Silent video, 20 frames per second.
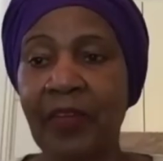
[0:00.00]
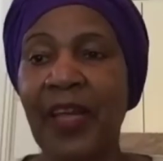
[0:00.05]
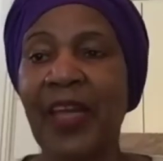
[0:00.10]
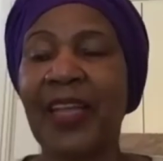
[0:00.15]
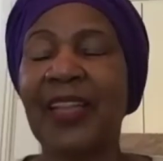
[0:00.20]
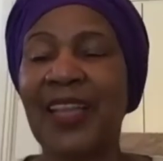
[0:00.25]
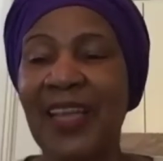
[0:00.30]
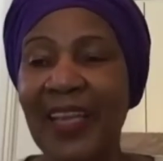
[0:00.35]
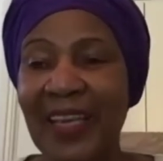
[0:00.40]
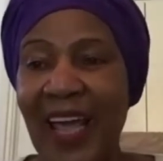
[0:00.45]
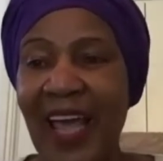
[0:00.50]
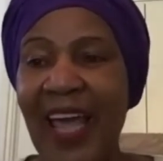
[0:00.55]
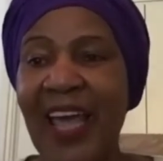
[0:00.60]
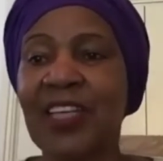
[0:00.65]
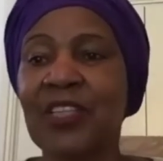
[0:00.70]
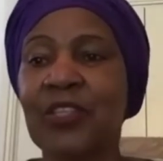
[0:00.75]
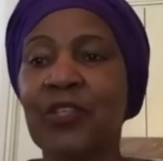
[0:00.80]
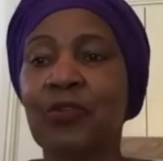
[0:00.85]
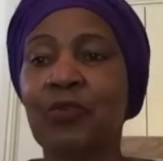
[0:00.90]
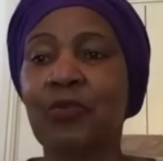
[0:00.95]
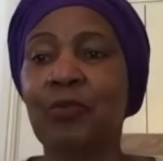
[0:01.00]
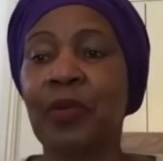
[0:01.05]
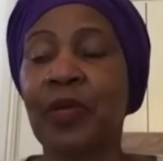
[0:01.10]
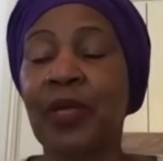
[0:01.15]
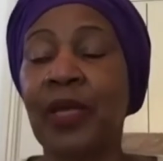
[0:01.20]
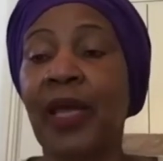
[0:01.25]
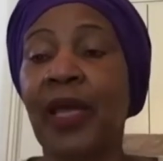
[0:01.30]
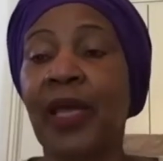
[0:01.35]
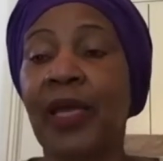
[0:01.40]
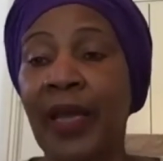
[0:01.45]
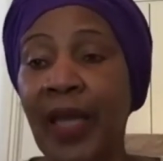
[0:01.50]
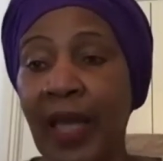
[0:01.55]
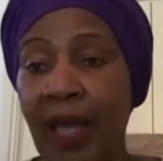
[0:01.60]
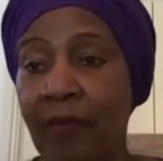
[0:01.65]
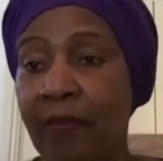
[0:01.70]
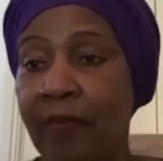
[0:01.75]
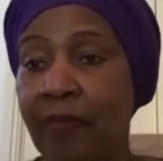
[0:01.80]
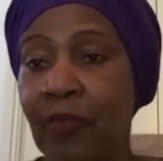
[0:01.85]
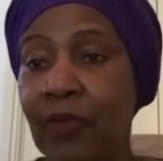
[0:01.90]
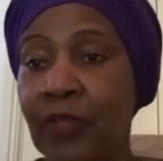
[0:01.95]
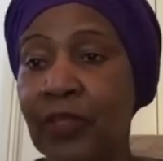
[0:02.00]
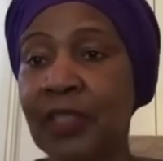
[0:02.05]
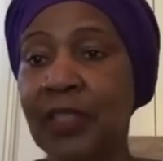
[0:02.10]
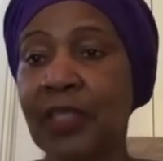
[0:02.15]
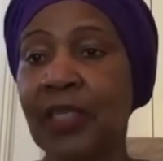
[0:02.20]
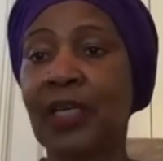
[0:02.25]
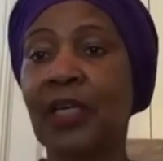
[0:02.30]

And that has to be an effort.